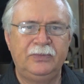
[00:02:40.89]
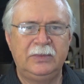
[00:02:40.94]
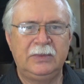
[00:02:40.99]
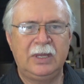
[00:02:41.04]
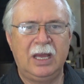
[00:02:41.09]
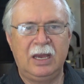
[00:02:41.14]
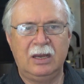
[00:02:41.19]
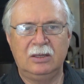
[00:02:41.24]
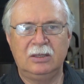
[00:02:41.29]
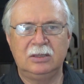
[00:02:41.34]

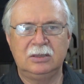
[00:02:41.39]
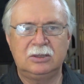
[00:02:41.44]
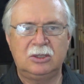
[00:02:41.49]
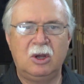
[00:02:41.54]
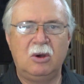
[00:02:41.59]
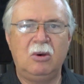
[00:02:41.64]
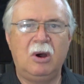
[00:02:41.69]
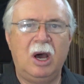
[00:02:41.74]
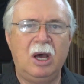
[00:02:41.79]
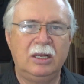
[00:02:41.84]
Now,
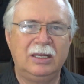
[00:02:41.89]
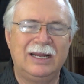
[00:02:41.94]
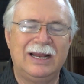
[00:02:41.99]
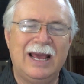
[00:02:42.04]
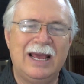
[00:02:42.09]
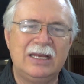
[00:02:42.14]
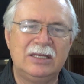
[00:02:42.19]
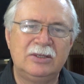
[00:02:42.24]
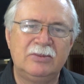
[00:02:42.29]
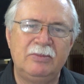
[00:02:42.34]
go on. The
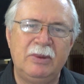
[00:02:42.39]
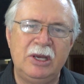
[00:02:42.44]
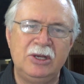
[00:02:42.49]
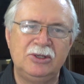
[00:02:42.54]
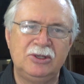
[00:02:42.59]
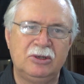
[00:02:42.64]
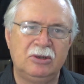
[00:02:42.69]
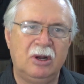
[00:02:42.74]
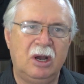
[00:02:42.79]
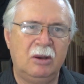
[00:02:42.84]
last
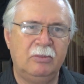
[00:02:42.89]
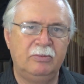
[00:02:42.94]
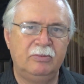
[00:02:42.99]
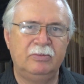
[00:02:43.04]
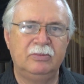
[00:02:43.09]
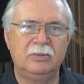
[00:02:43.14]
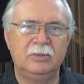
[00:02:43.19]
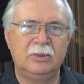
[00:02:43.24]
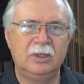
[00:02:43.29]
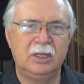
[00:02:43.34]
measure
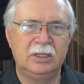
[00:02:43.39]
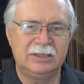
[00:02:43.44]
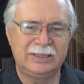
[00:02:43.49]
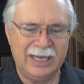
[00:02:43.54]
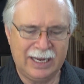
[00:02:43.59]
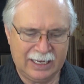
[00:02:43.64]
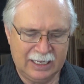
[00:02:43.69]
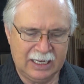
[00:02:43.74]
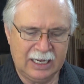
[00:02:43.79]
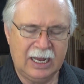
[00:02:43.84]
on the
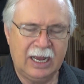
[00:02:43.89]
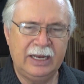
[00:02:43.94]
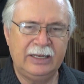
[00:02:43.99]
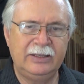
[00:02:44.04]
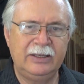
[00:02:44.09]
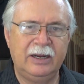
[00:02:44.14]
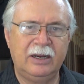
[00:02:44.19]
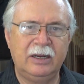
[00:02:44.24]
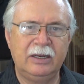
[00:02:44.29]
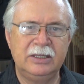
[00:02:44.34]
second line
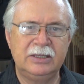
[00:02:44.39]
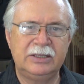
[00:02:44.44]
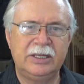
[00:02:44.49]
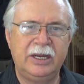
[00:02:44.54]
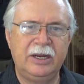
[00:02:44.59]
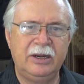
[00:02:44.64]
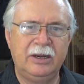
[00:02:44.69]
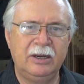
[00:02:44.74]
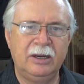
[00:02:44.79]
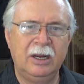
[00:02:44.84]
there is
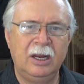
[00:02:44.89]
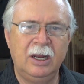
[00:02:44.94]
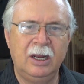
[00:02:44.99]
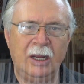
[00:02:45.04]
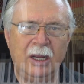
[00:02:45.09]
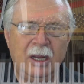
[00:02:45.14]
here.